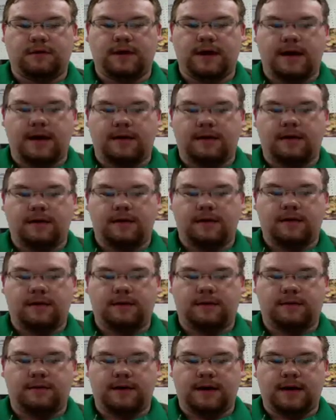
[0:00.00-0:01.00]
you had,
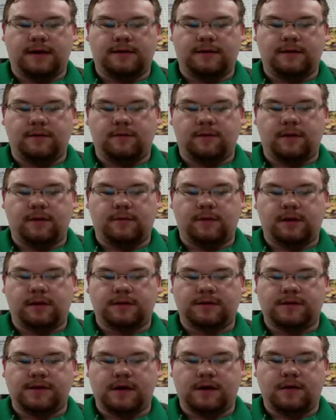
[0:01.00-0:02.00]
this 19 watermark.
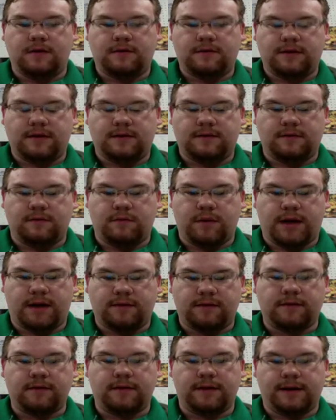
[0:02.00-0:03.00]
See, all of these are
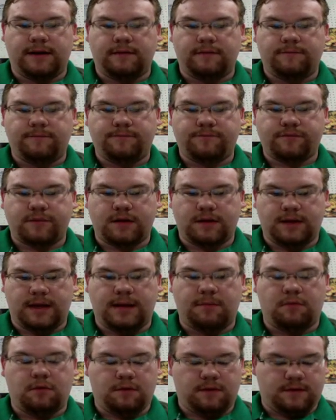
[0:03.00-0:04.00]
basically
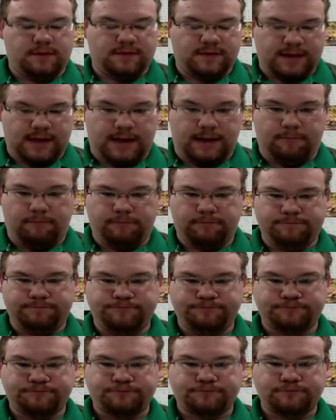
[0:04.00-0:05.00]
labeled the same.
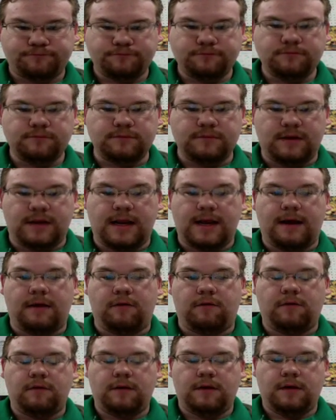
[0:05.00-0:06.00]

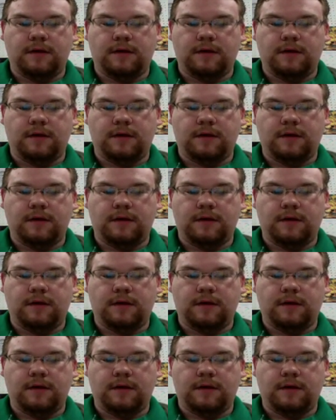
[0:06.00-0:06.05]
Now,